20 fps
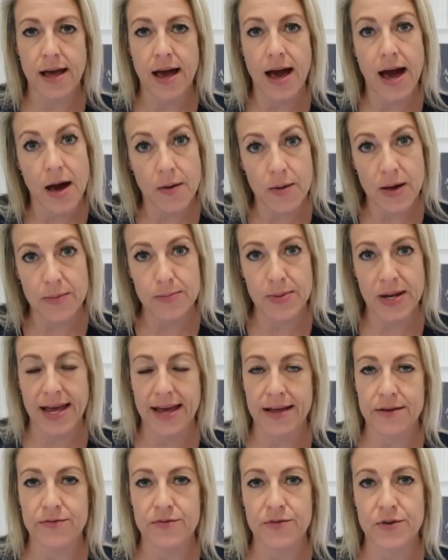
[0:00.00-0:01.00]
how I
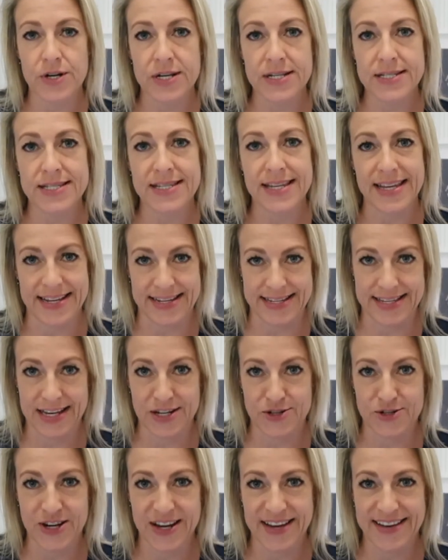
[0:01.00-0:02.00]
plan for it,
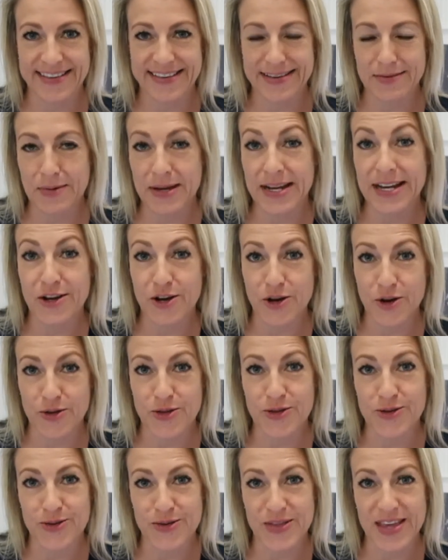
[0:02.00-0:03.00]
etc. We're going to go
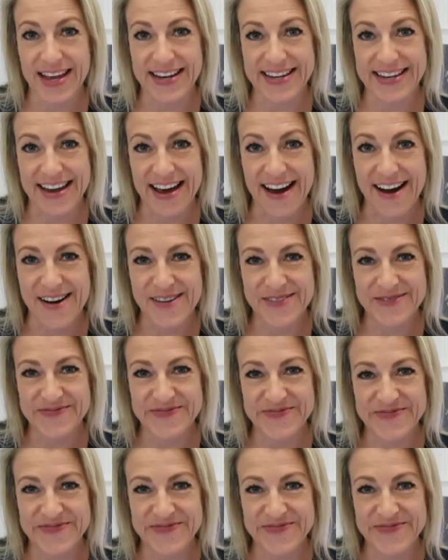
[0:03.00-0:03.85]
through that now.